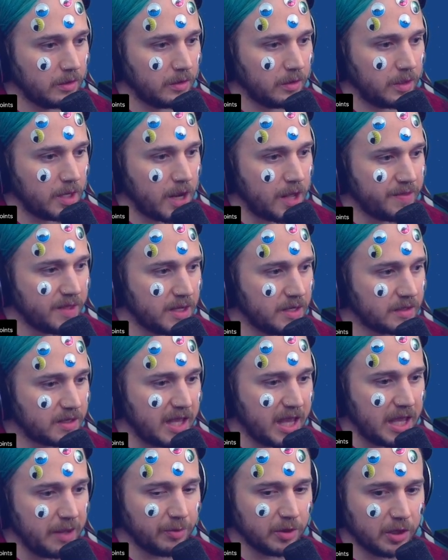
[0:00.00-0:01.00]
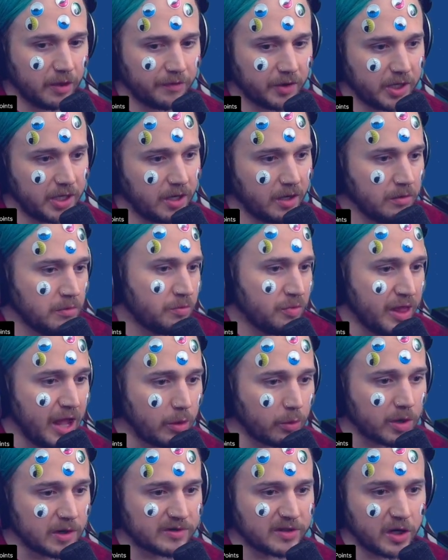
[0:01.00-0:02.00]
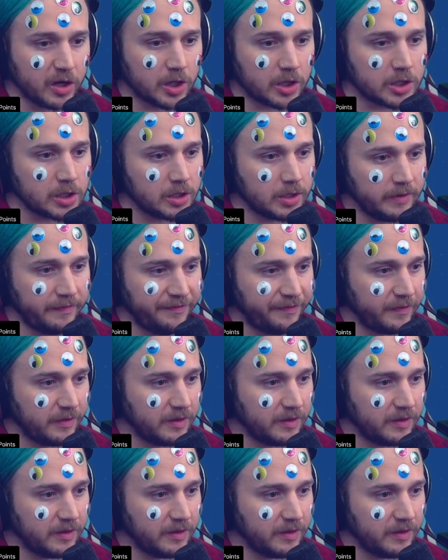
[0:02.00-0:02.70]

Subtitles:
And then Cable over here. That works on our curve.